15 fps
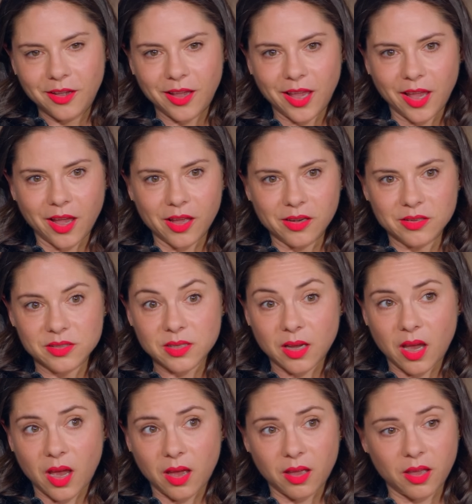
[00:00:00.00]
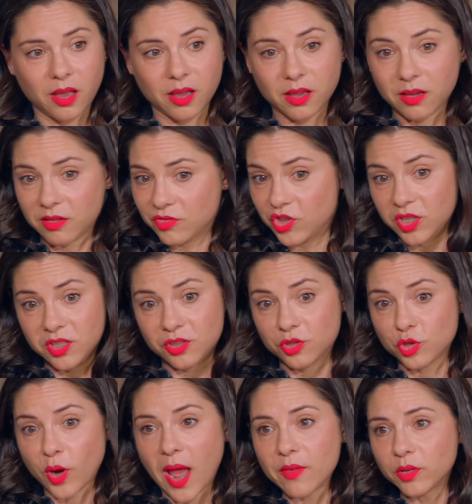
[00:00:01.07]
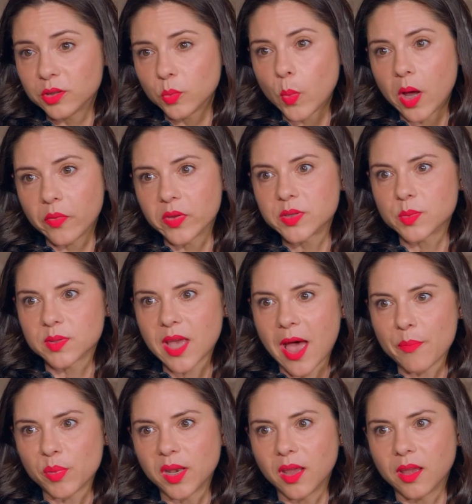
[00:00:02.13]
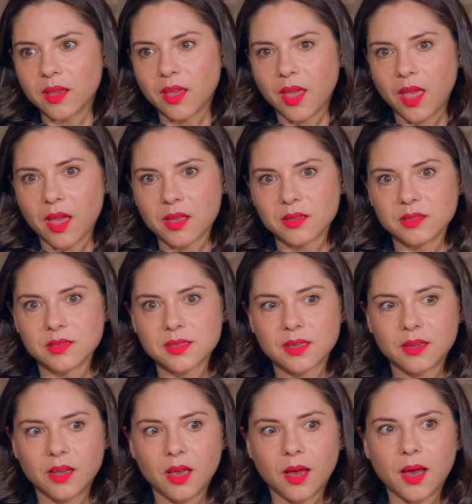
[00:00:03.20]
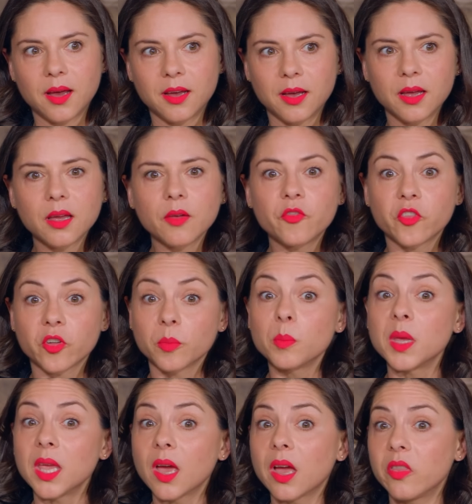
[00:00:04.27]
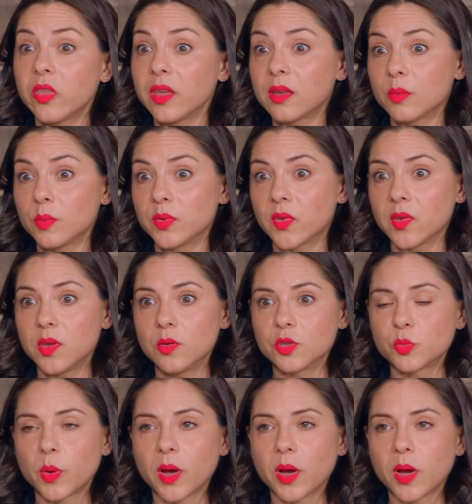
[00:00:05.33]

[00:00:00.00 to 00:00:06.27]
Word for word: and just traveled while this was happening. And uh, for me, I think it was a huge